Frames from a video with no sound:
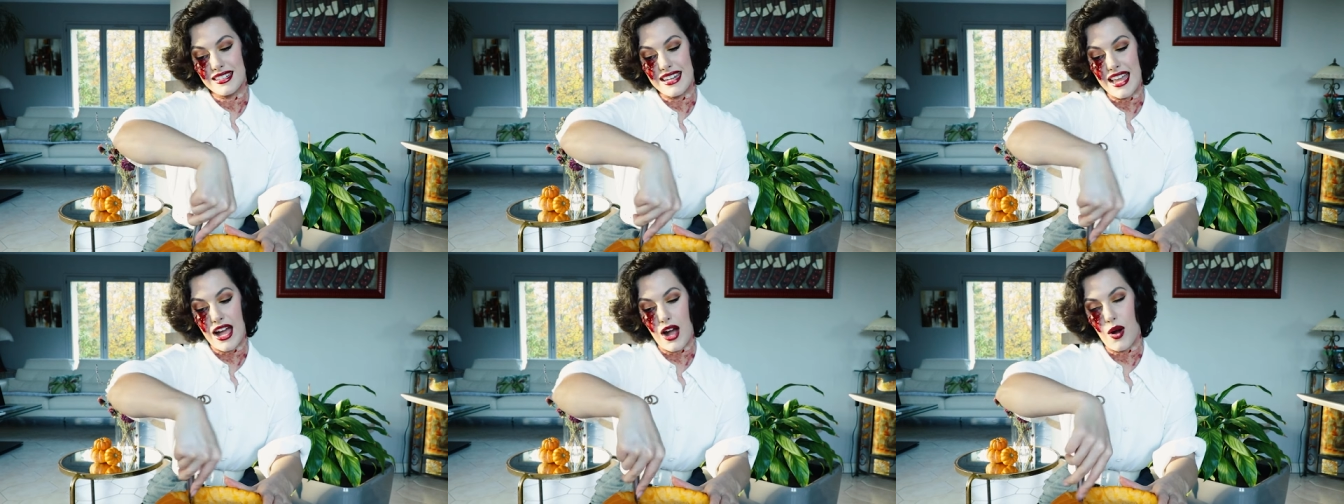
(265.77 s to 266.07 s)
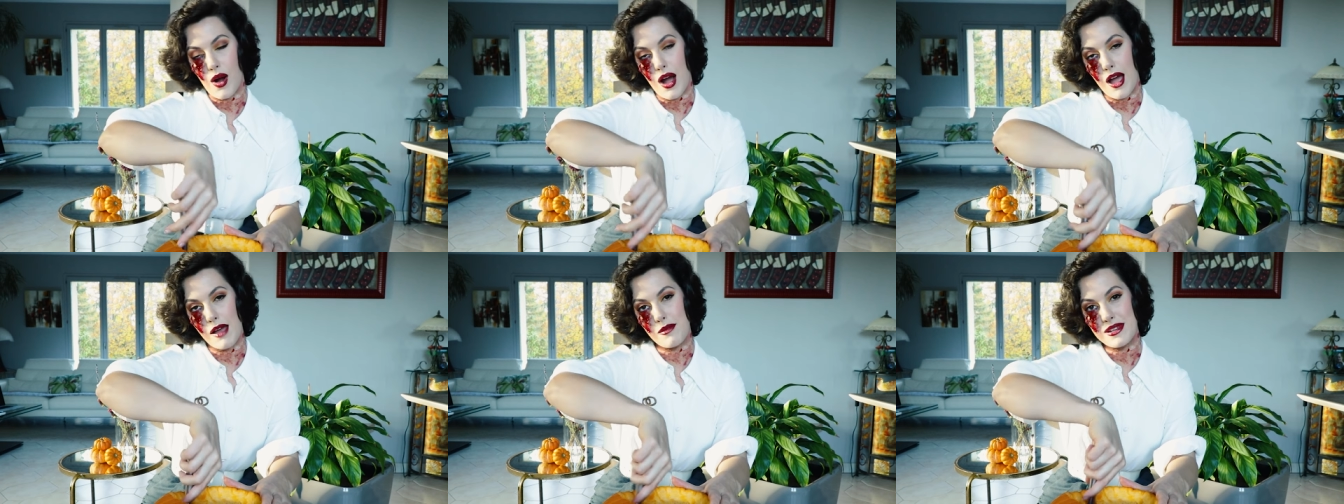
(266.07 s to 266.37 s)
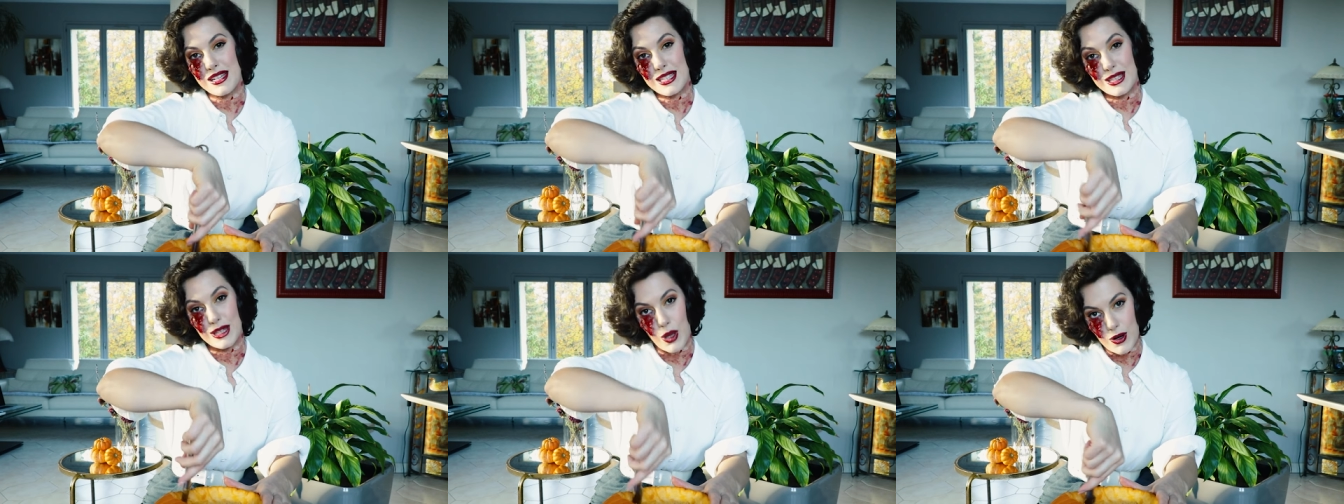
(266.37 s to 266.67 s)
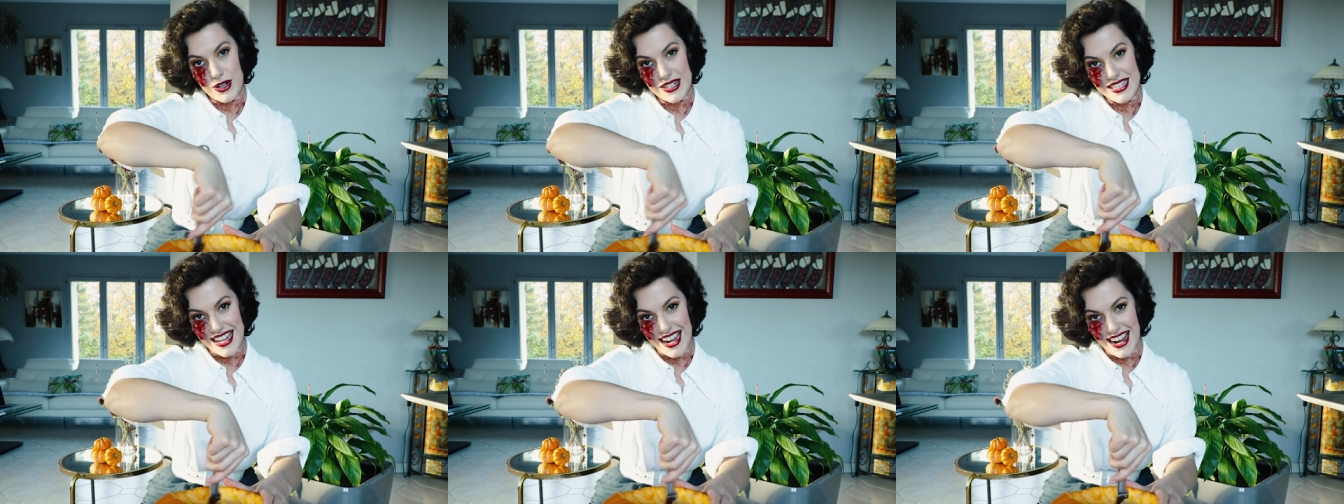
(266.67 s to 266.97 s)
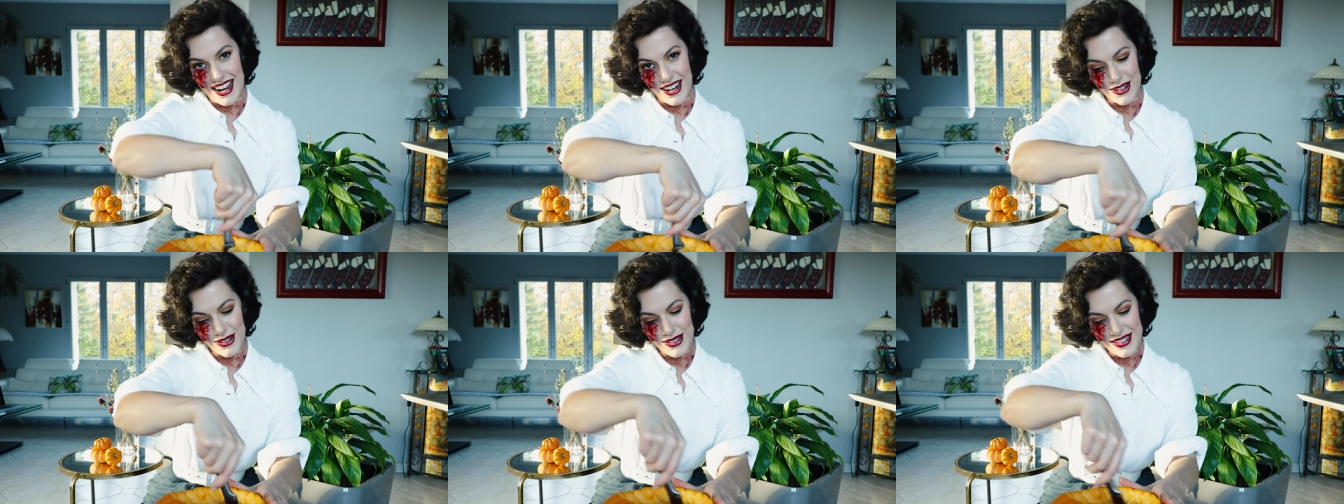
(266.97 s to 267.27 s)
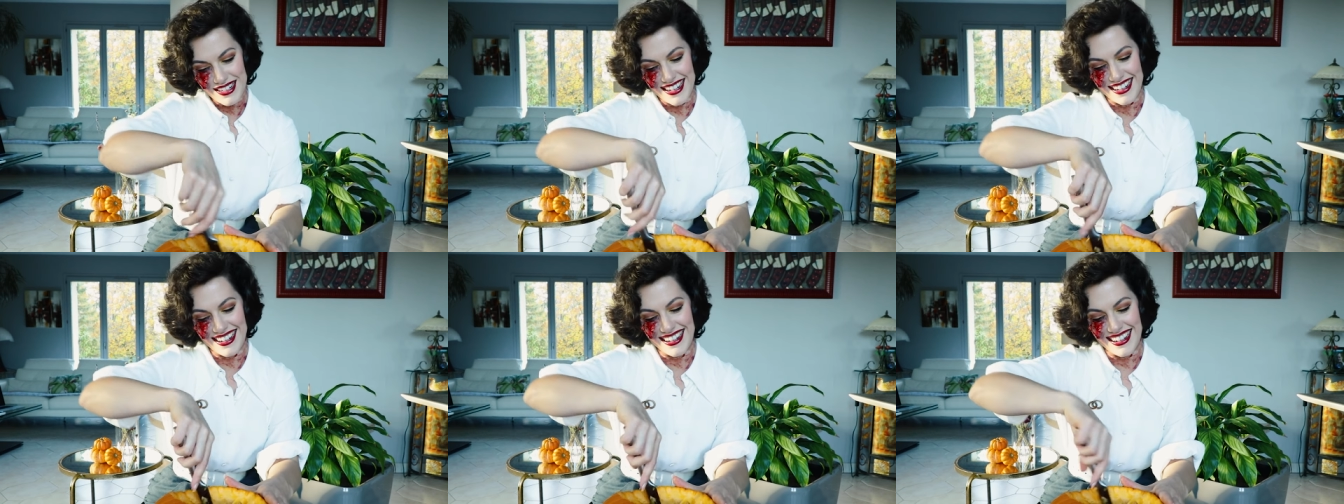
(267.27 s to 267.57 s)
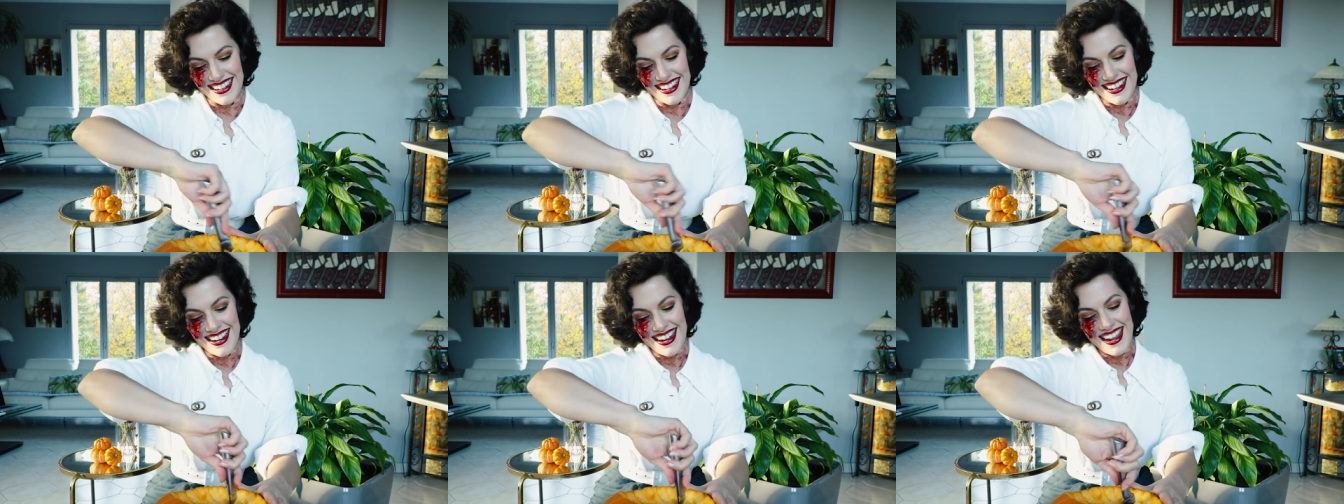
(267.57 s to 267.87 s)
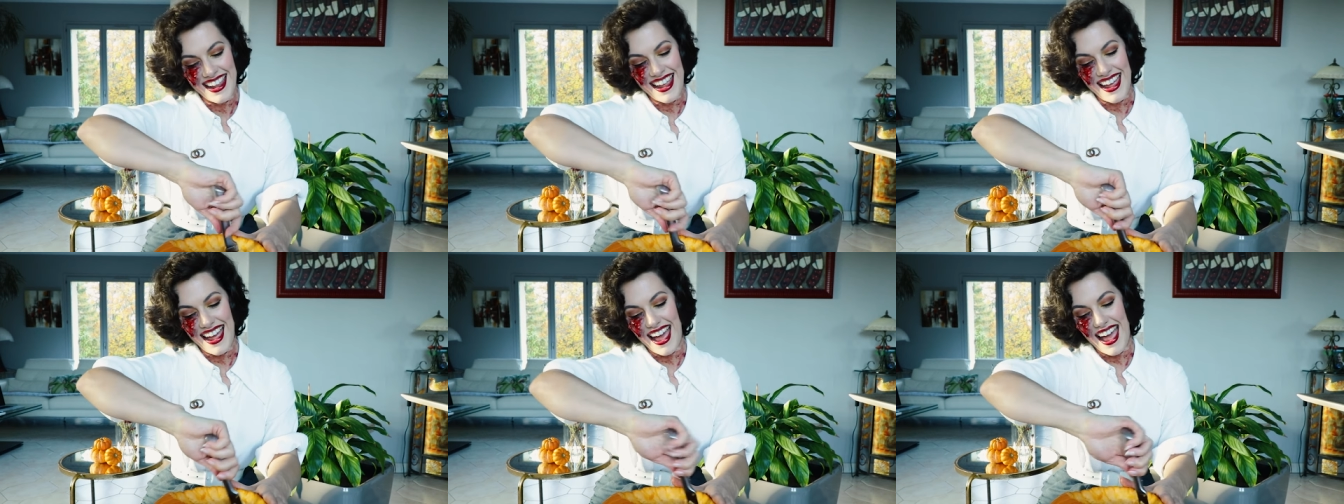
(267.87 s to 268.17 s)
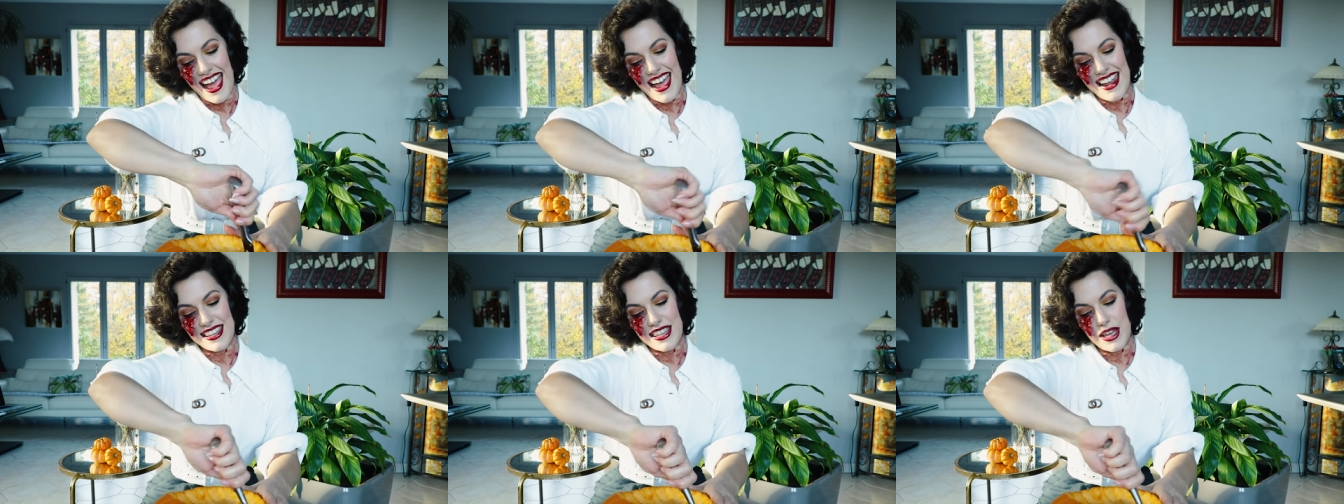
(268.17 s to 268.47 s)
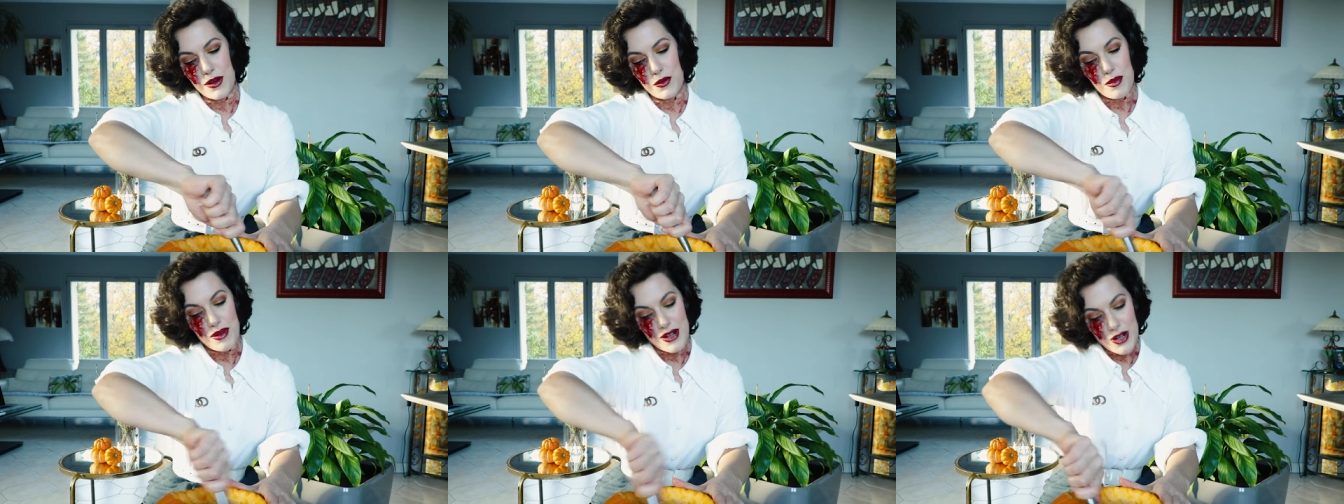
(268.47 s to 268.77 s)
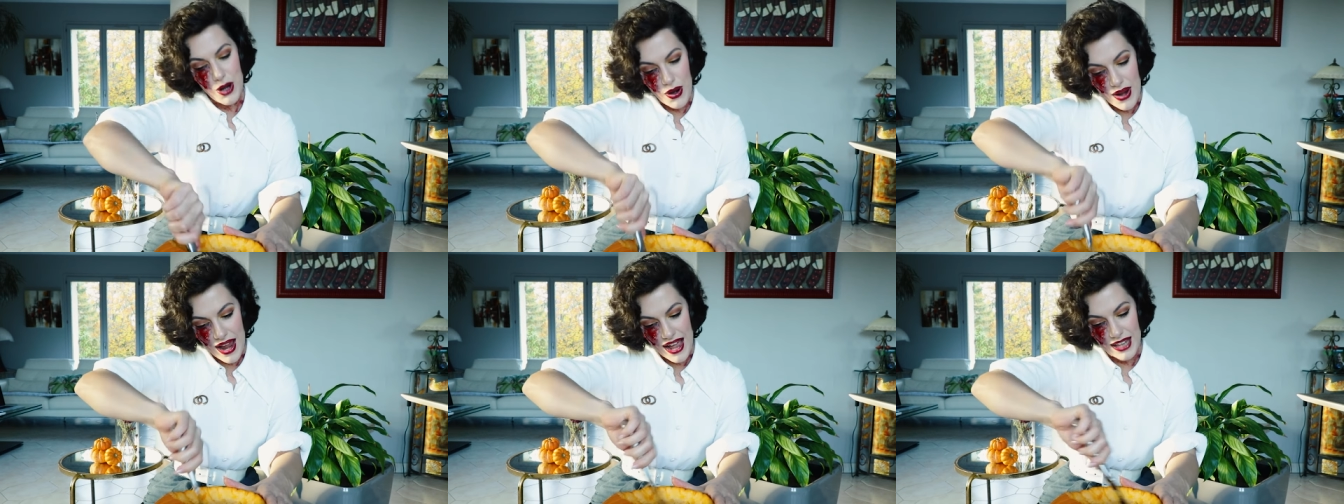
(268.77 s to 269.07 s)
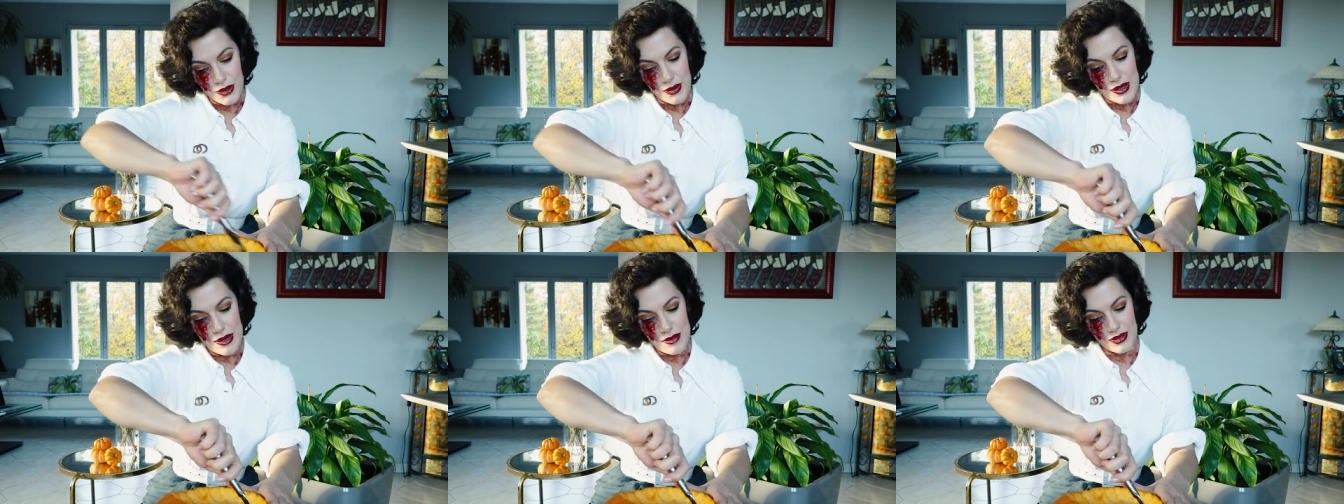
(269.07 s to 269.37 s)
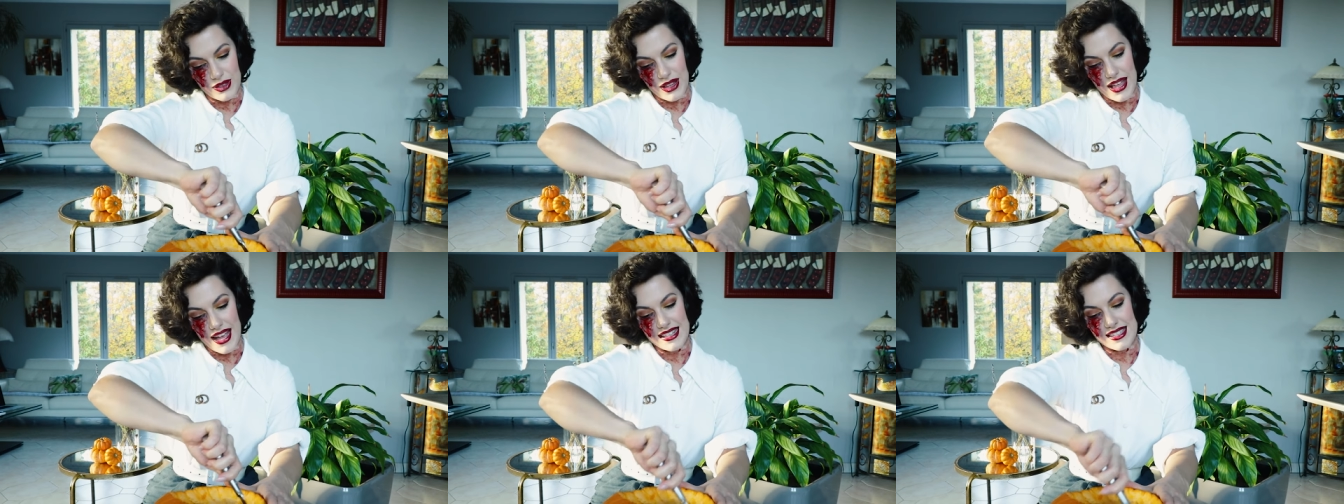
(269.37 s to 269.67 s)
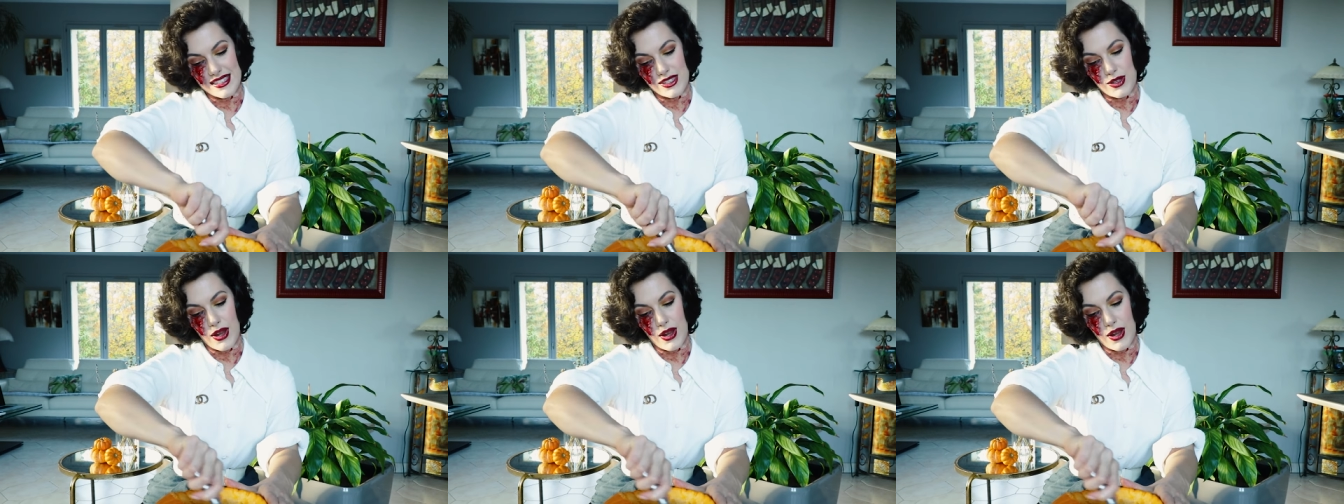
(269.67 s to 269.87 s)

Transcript: now I'm in lockdown and there will be no Halloween plans.